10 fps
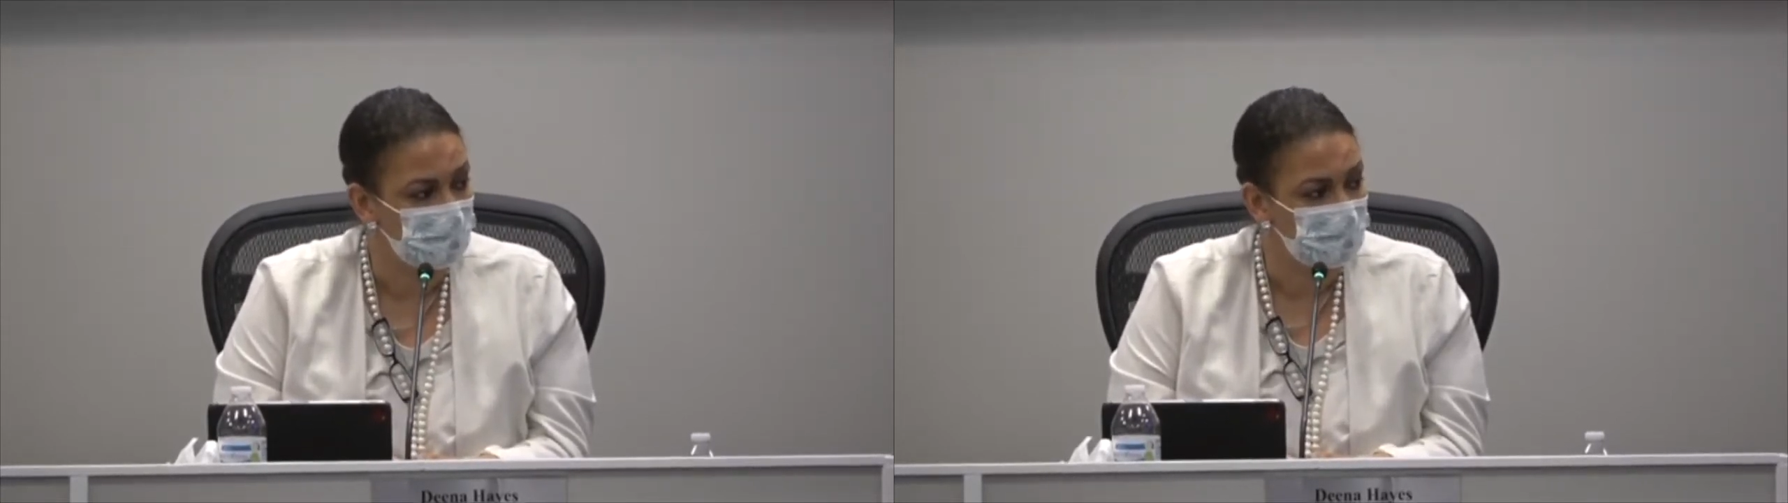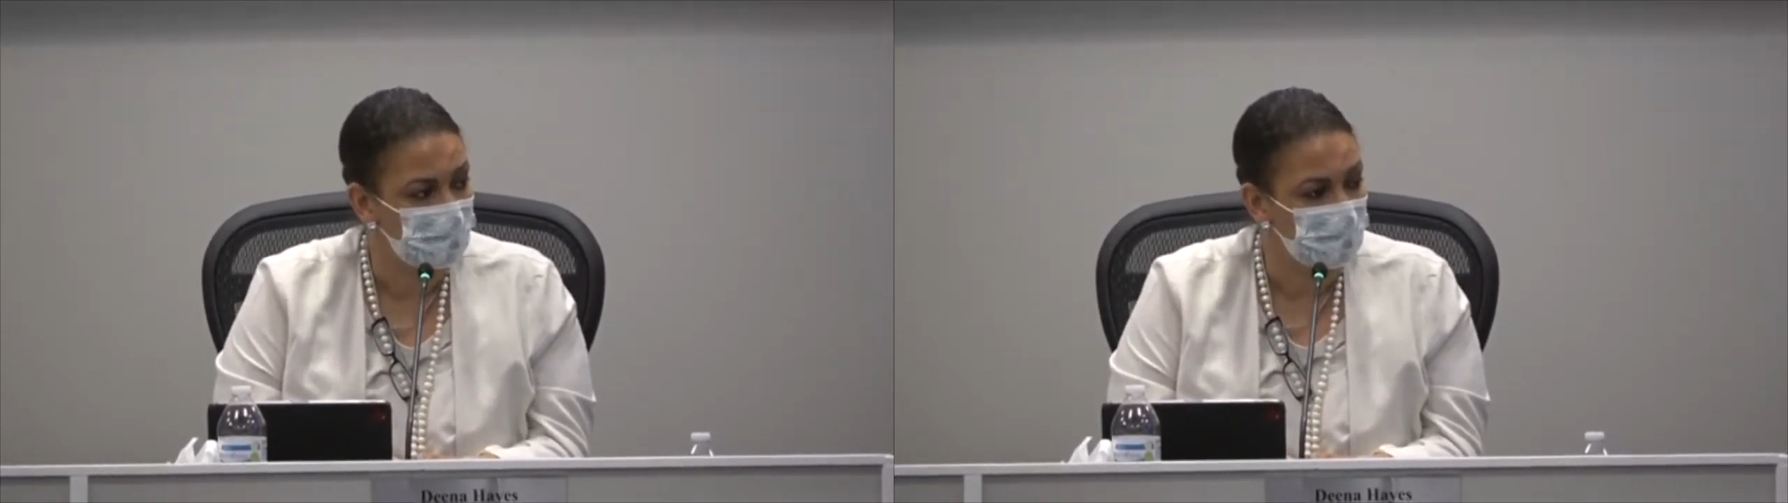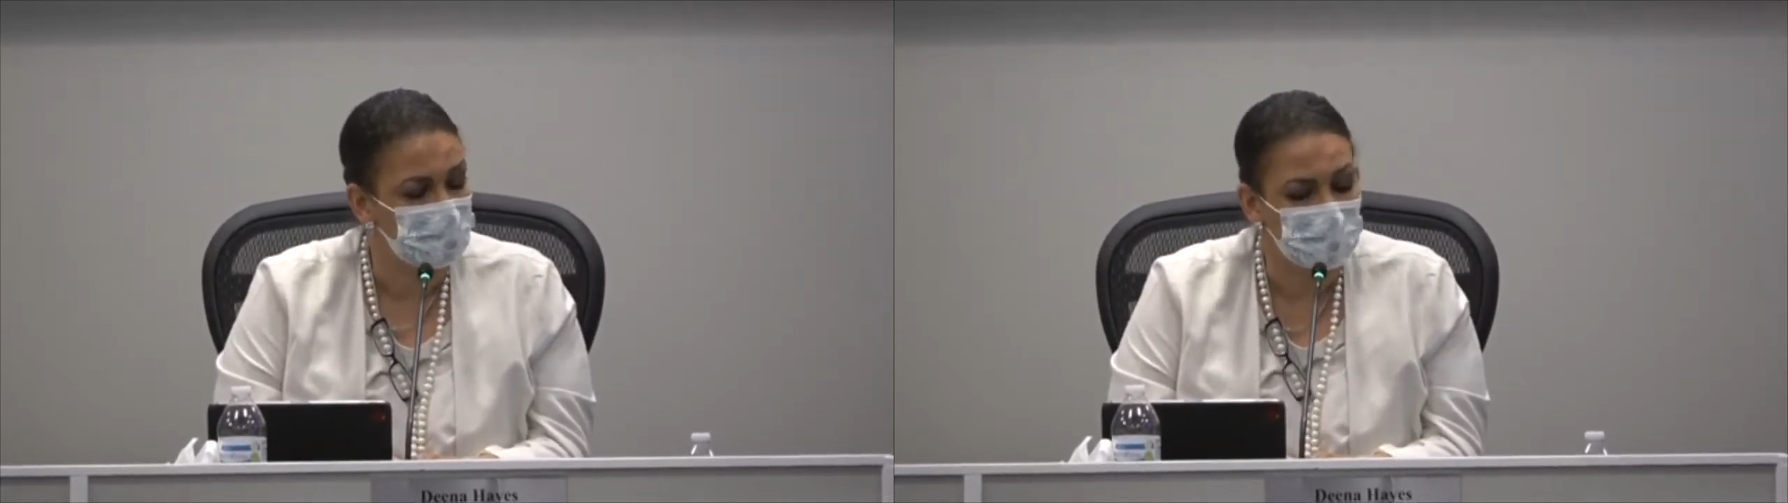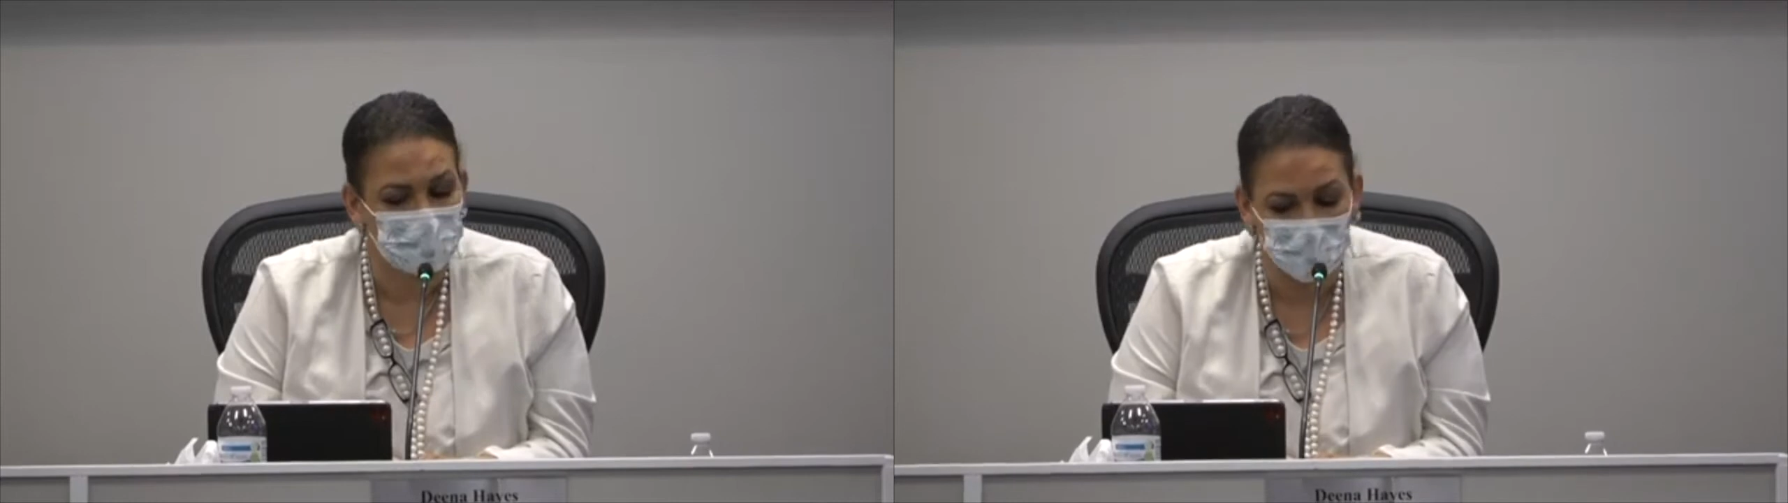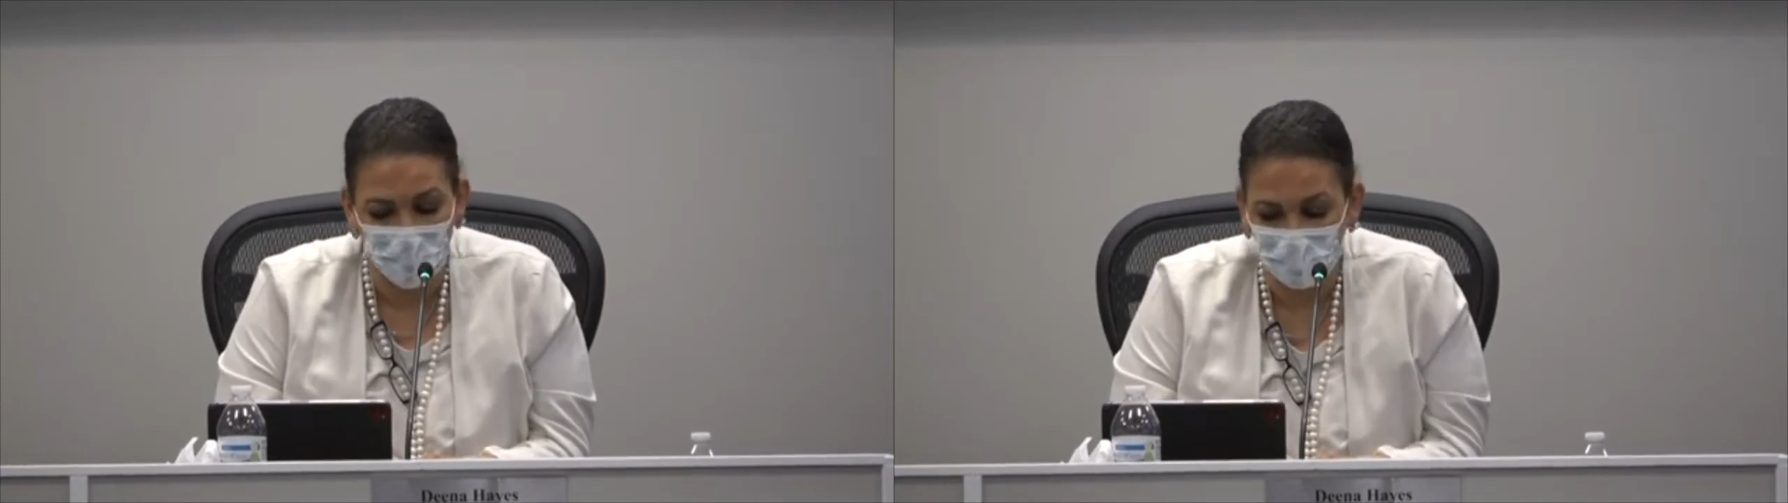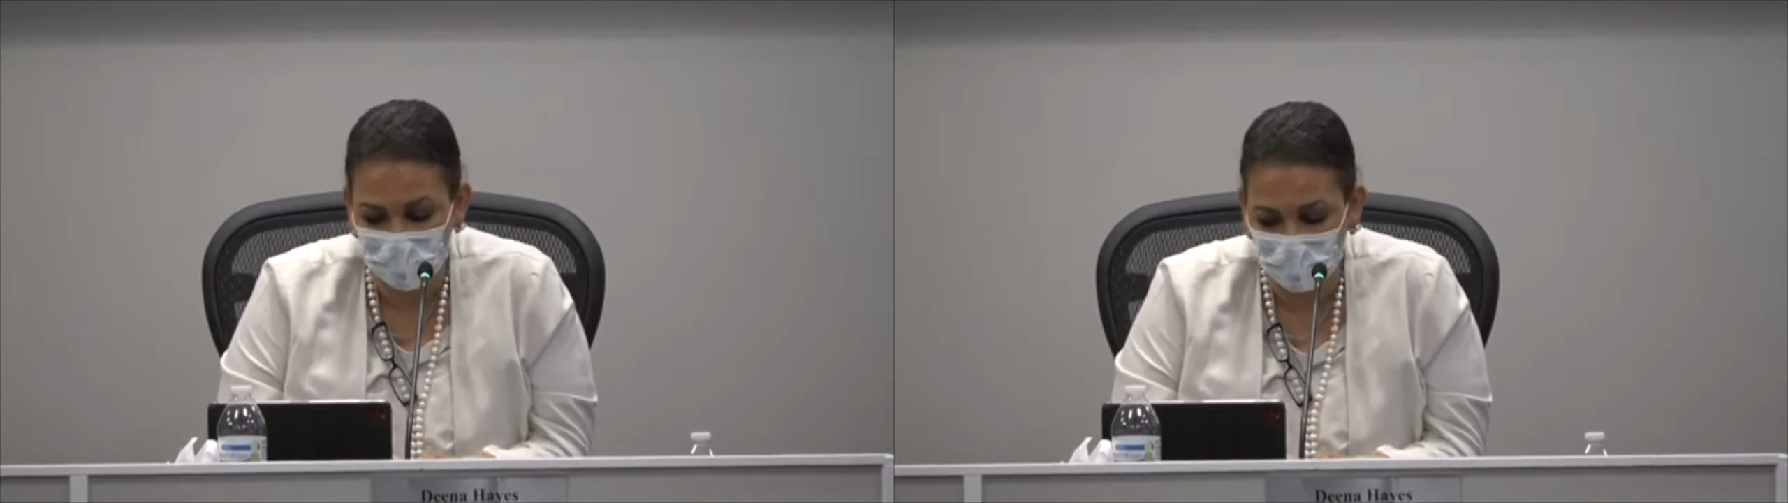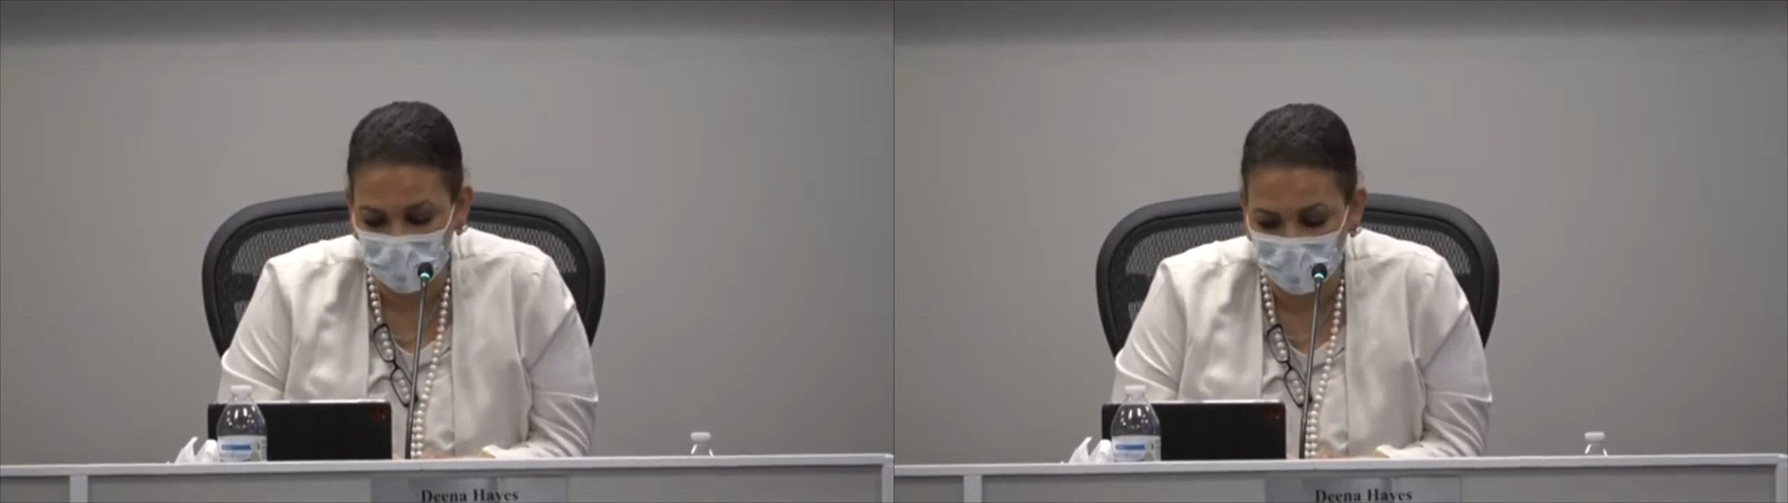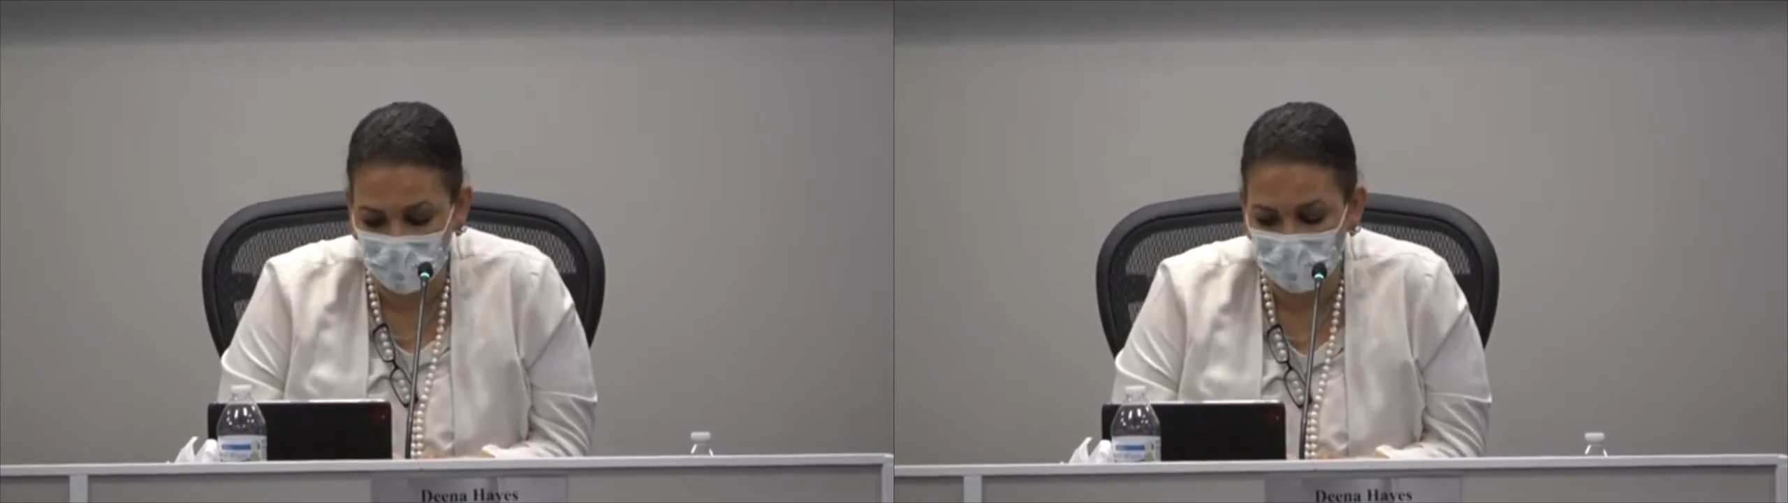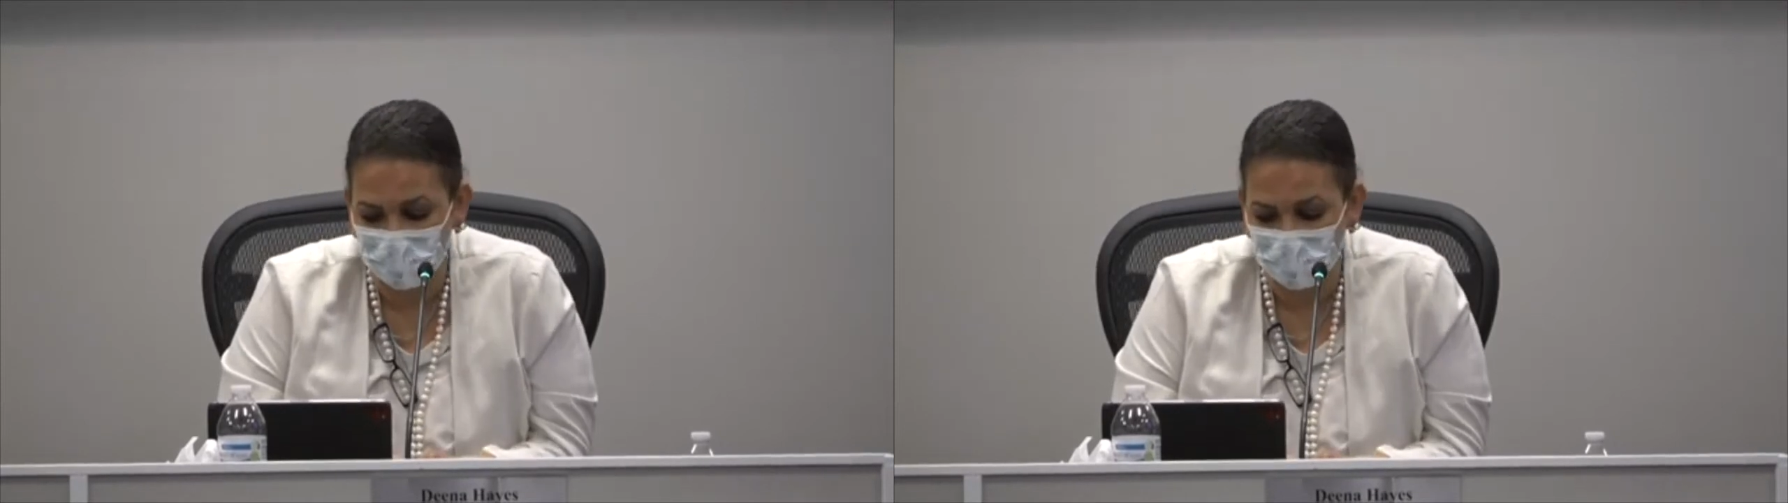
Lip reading: I think we also spent